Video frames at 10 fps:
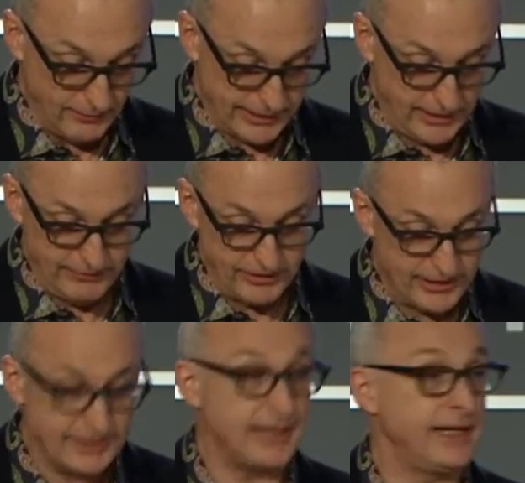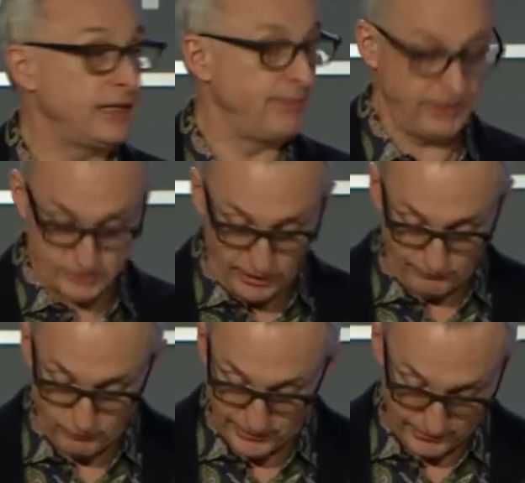They don't even think they need to be
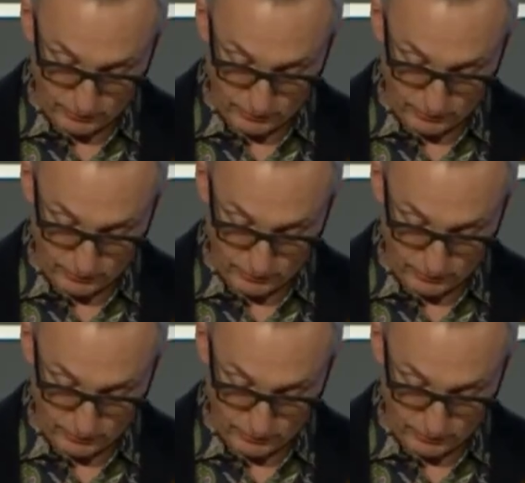software